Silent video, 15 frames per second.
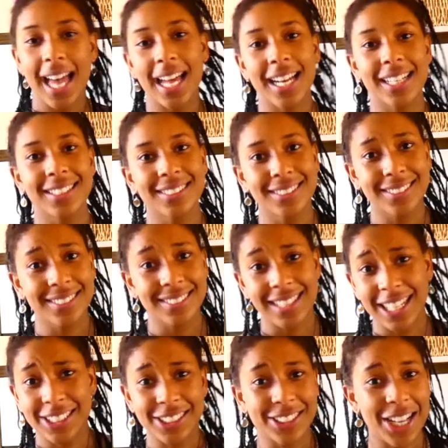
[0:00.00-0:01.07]
And
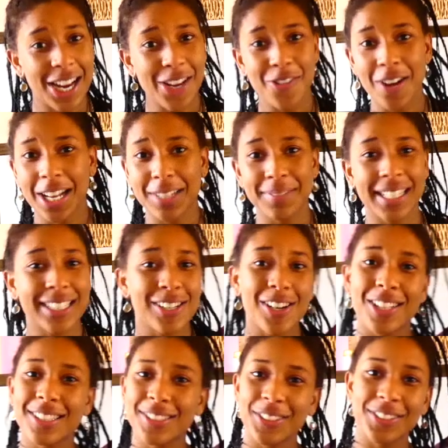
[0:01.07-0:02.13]
I just highly recommend
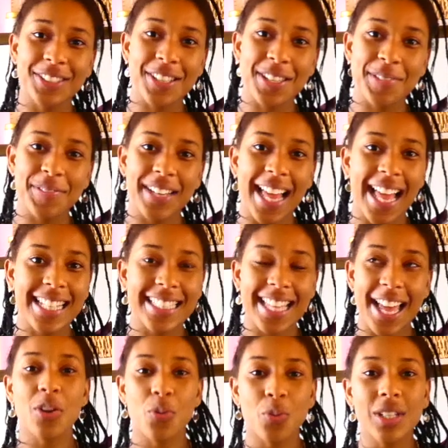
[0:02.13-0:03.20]
ask God those plans.
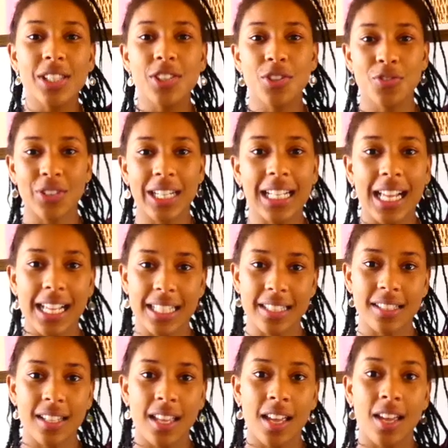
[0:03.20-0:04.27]
I think once you
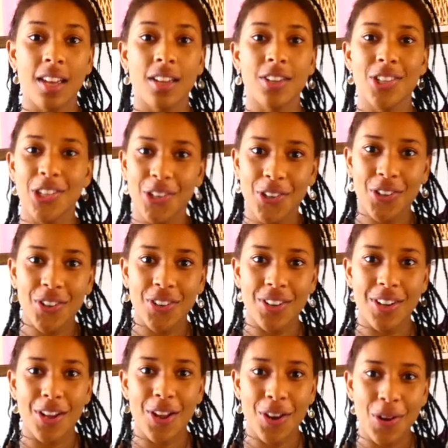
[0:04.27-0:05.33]
realise
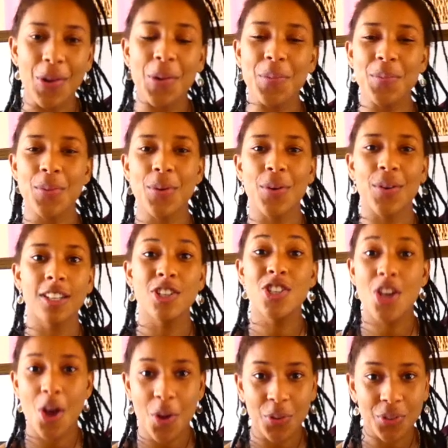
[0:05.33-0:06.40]
you're a lot more
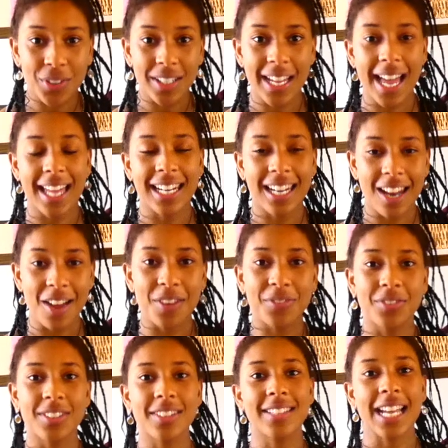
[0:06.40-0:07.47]
known and
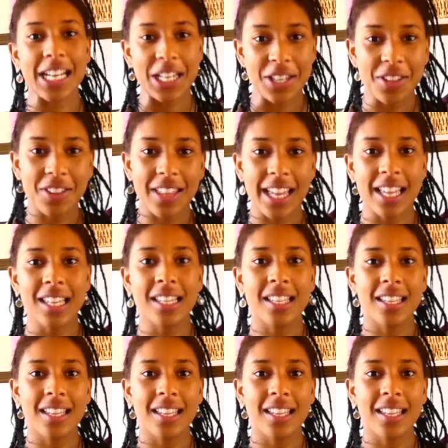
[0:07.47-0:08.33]
loved than you think,